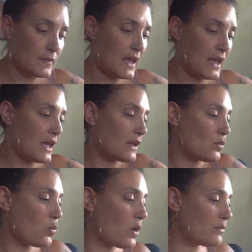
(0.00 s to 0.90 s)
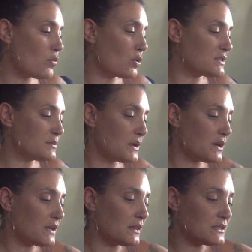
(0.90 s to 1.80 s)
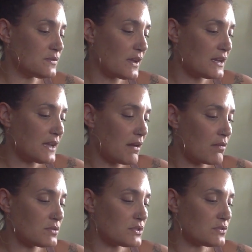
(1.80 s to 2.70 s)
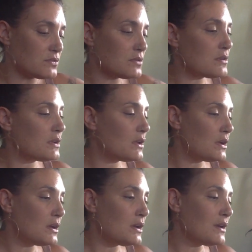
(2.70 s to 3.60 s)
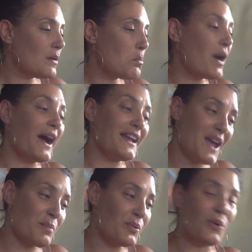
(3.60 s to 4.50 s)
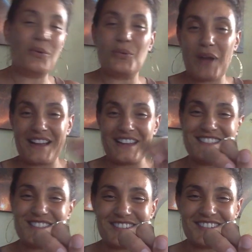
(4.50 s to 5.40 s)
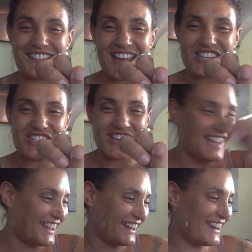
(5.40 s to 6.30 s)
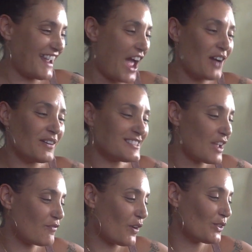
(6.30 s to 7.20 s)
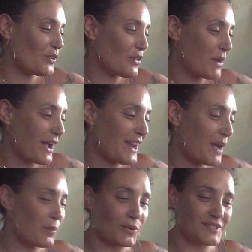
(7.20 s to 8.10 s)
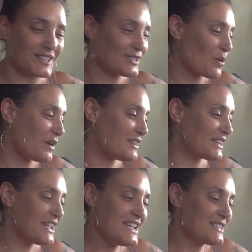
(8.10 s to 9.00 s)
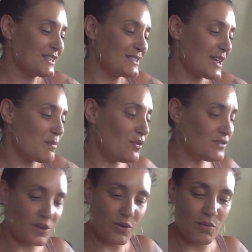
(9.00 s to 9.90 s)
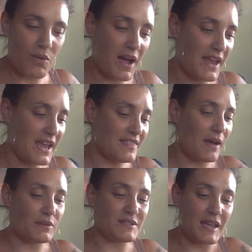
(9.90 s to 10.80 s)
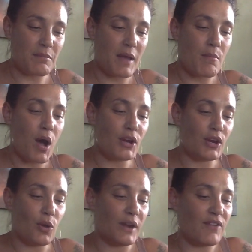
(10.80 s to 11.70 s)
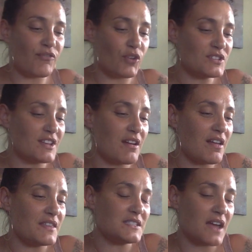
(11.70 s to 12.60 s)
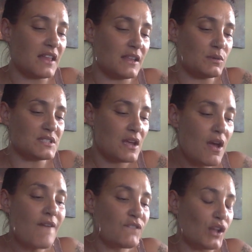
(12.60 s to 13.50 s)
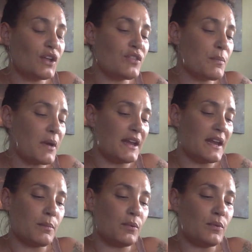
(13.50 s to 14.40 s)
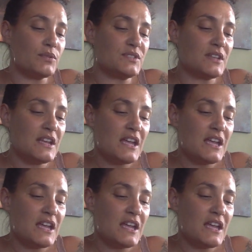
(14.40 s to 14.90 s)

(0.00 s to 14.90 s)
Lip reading: And one more, Spirit. Let's find out. Pineapple, reconciliation. I always say follow the pineapples. That's always, since I moved to Hawaii, that was like my motto when I first got on this island was follow the pineapples.